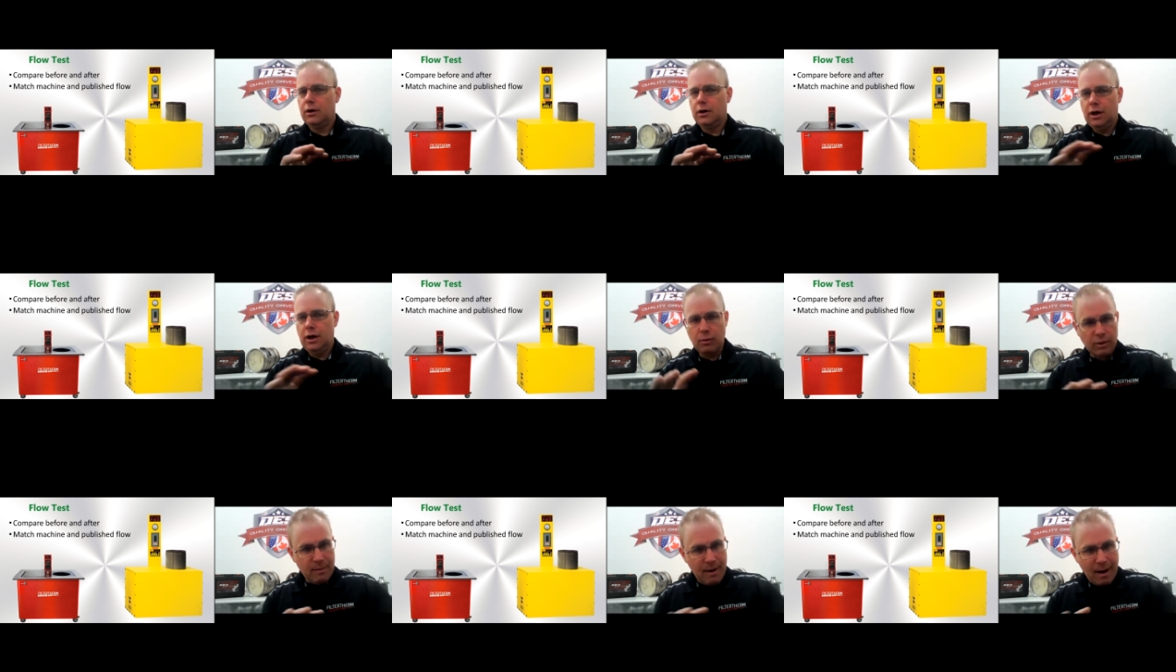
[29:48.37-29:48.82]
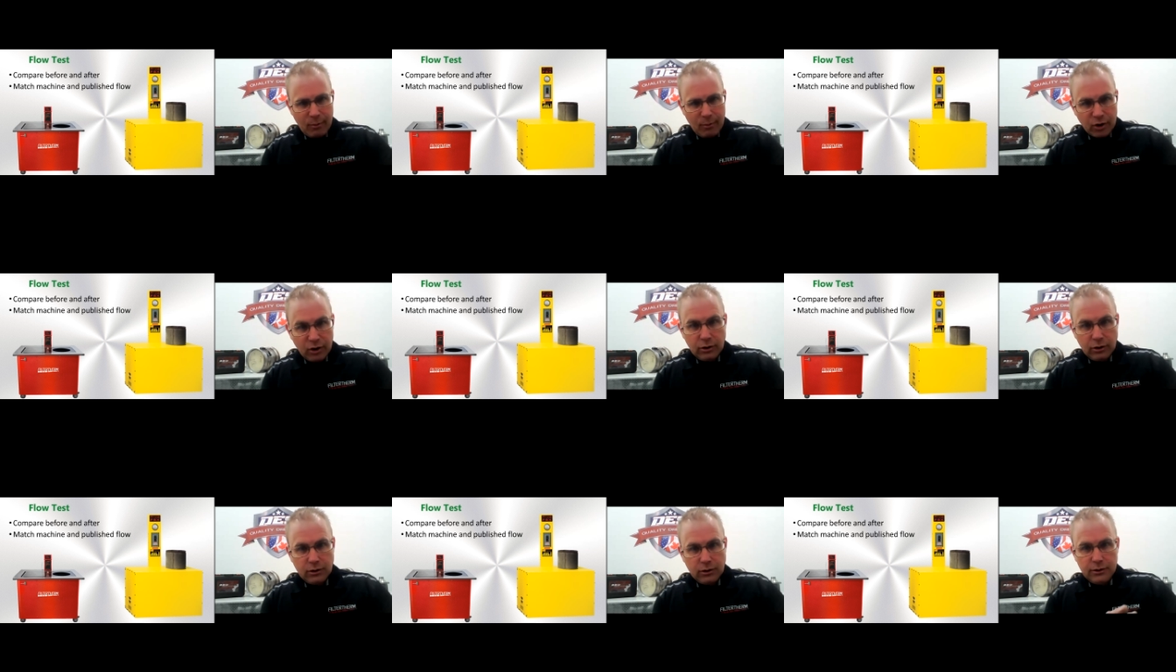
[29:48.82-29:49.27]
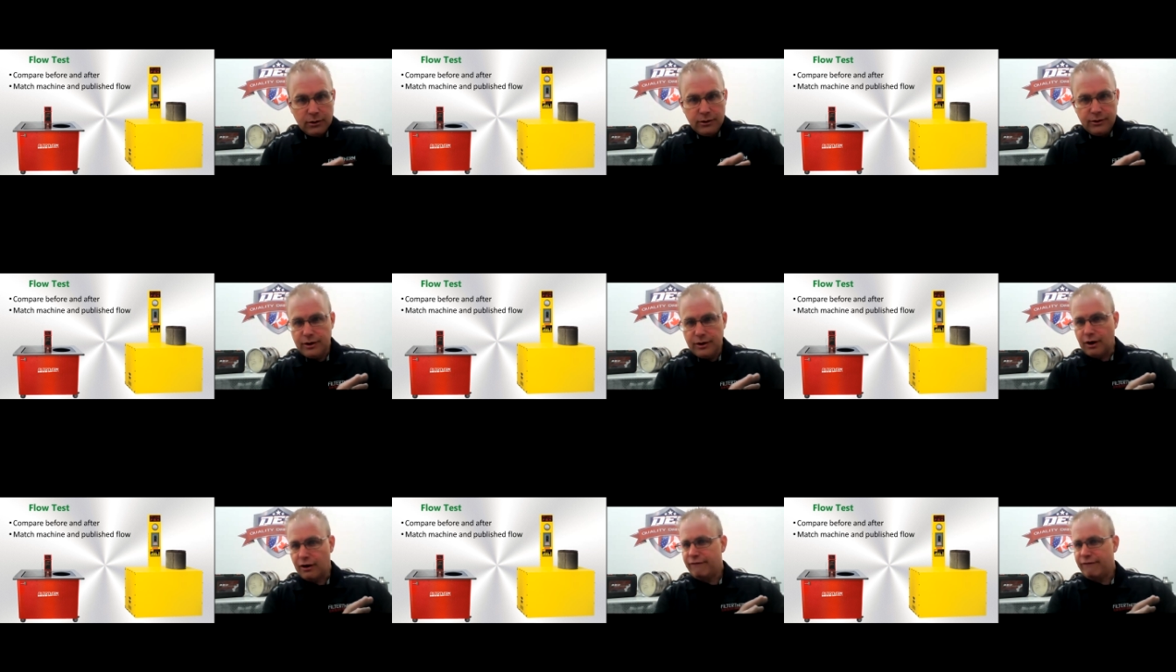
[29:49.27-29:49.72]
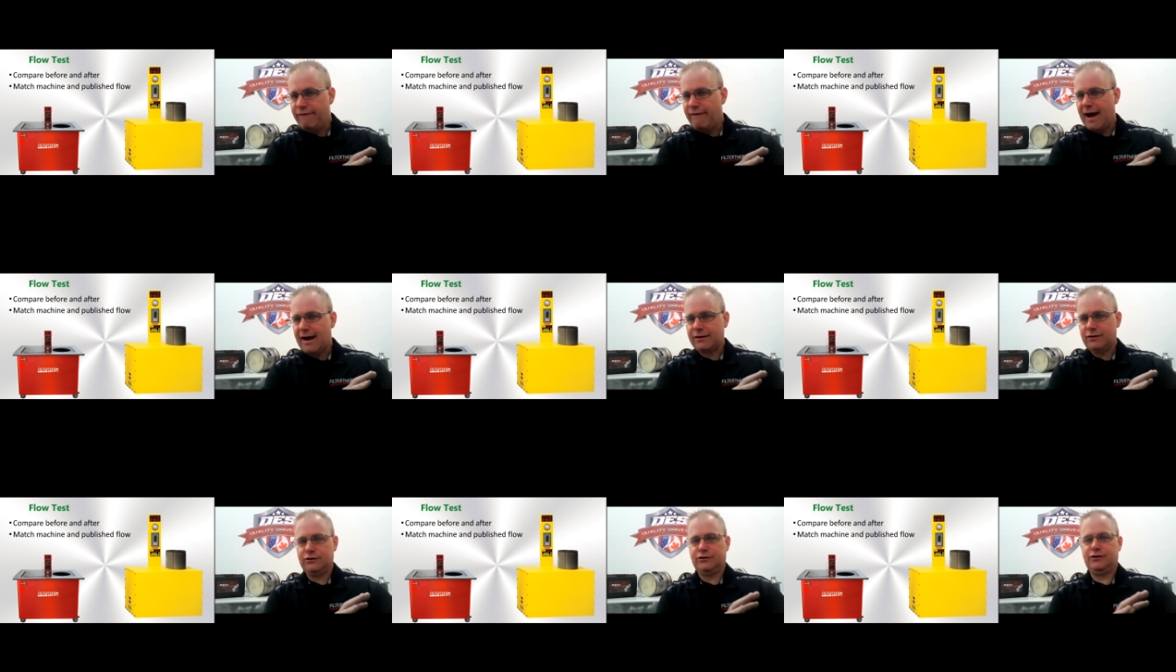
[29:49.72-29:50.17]
And remember, there are
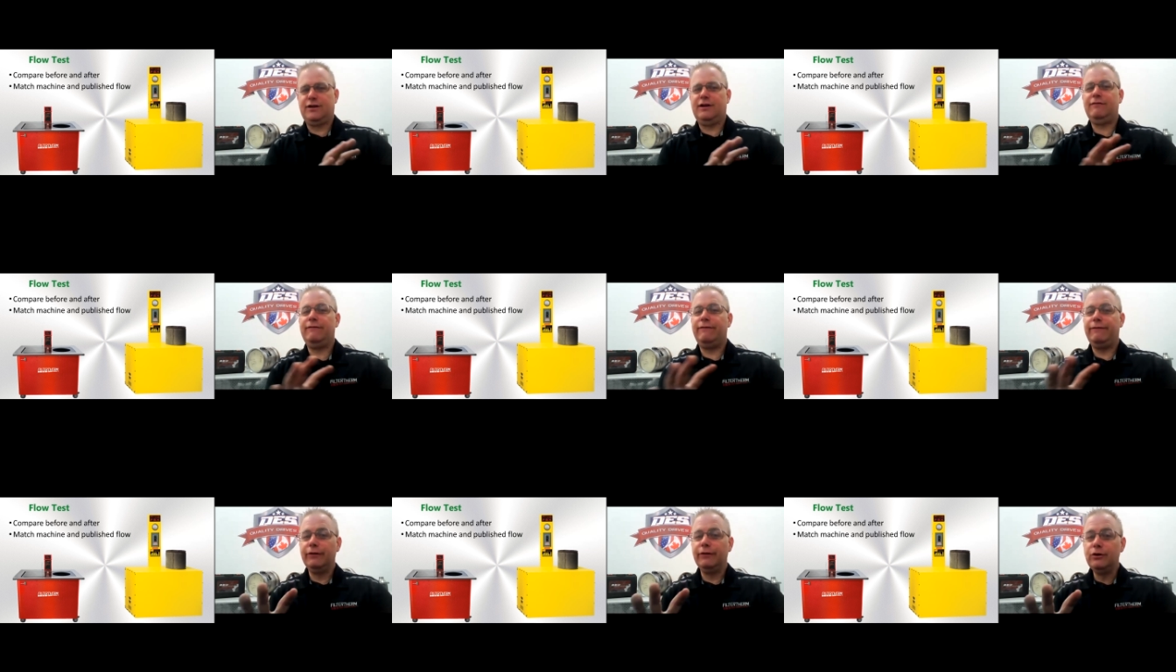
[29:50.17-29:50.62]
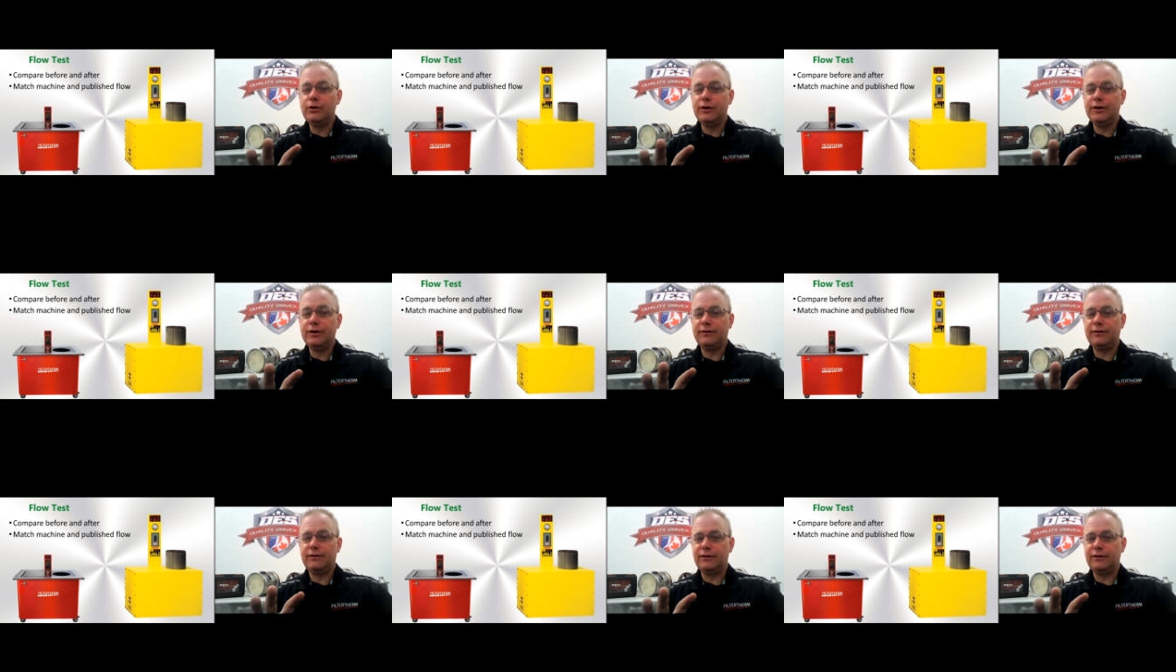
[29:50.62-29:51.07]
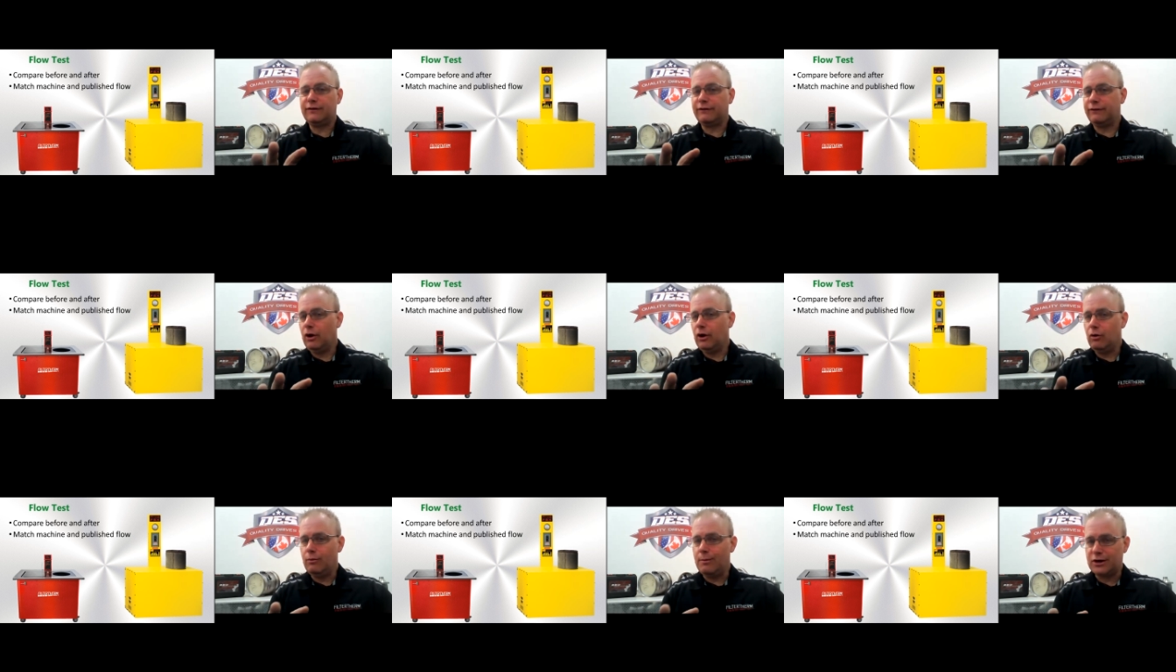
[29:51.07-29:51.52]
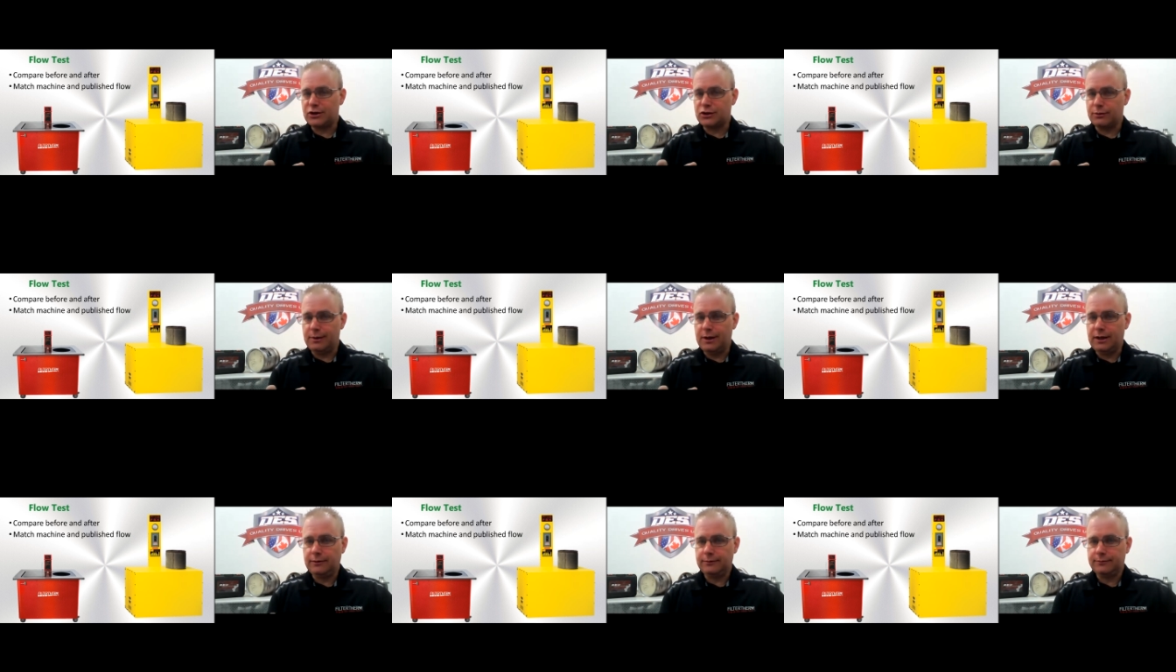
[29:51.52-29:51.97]
factors that influence this flow
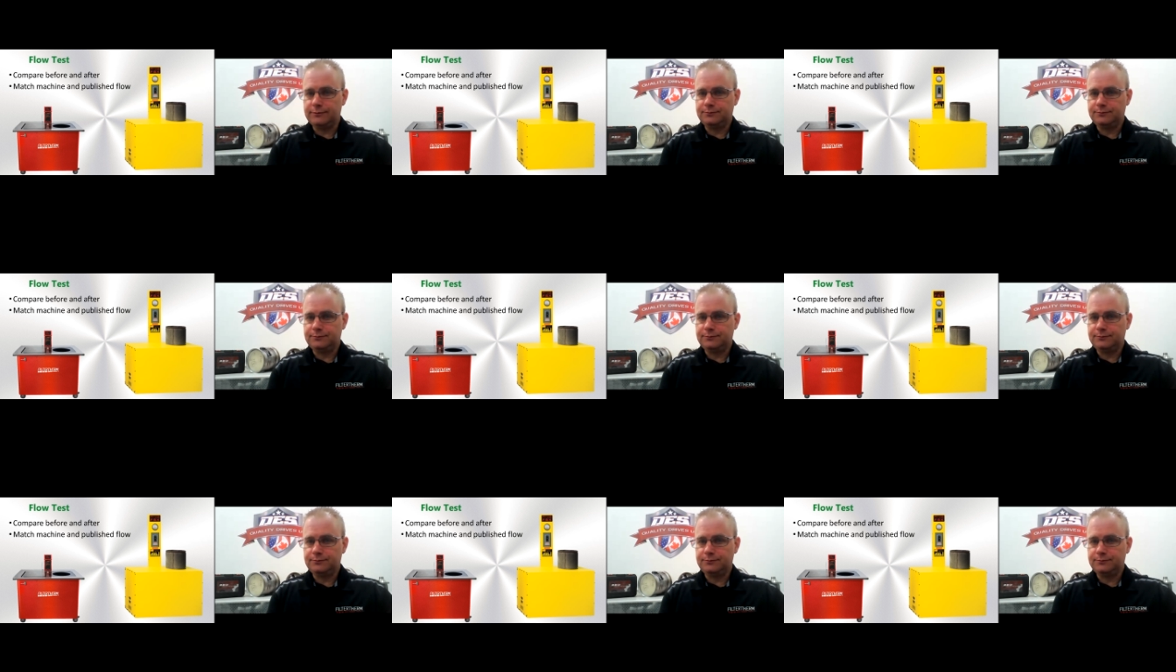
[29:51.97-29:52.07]
measurement.